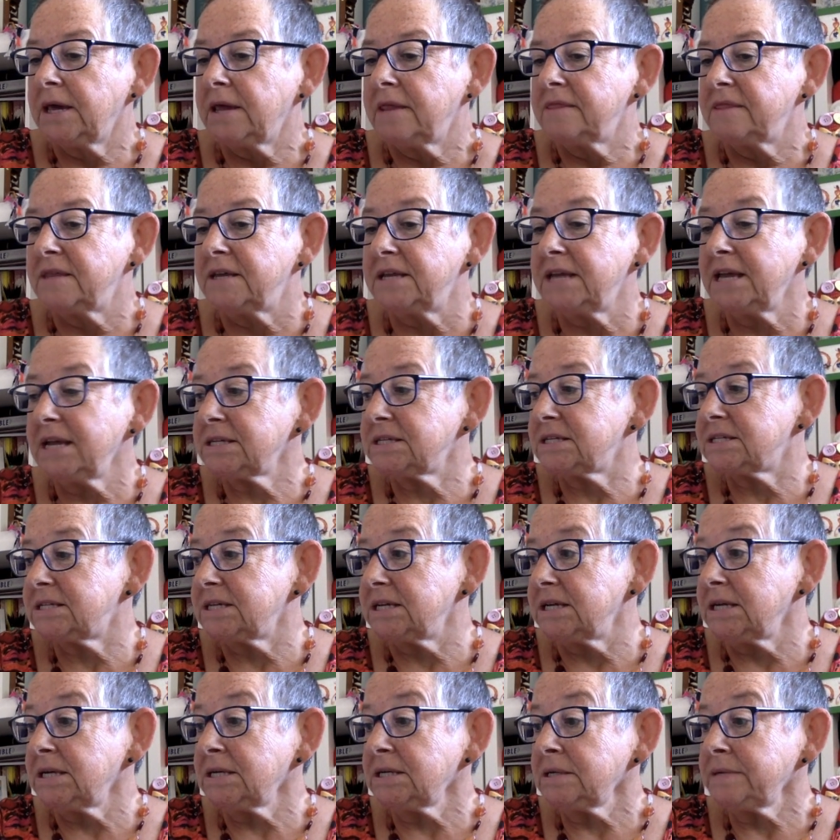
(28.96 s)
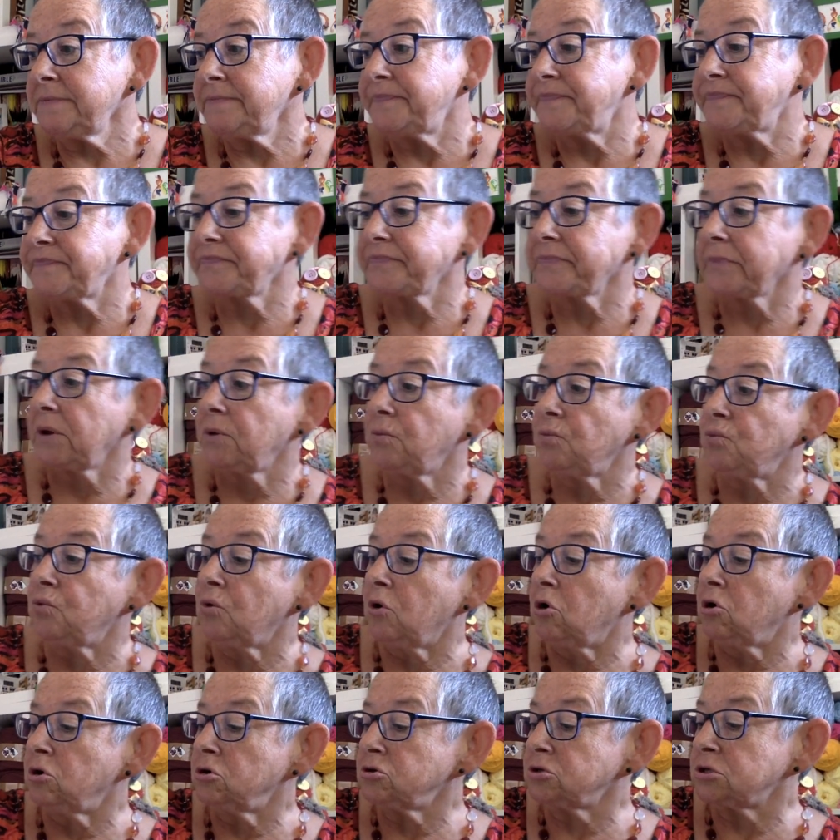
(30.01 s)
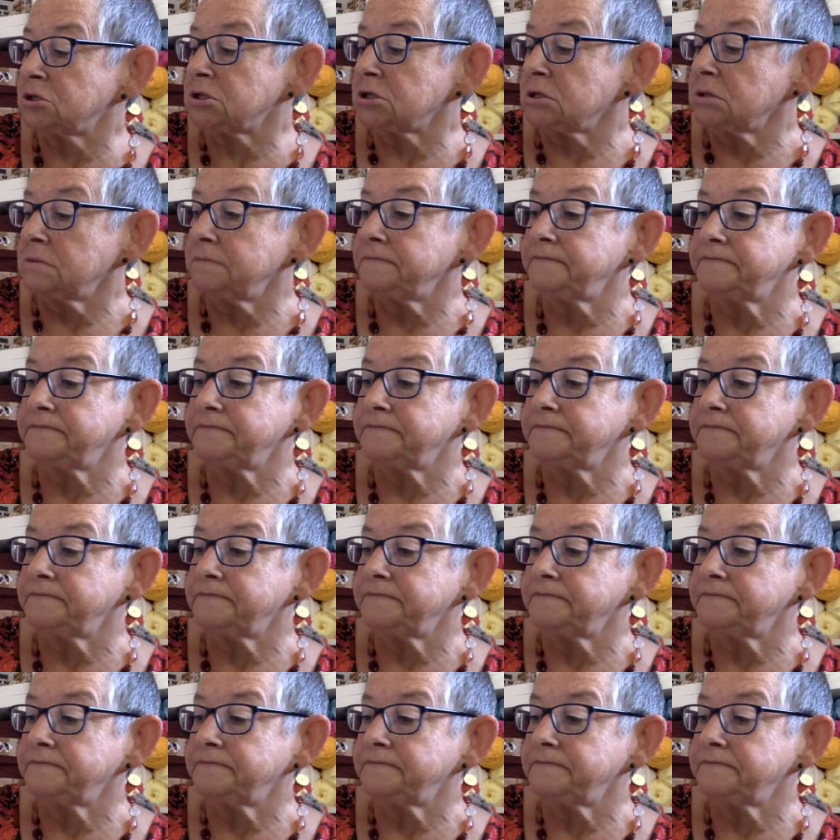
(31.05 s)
The next thing was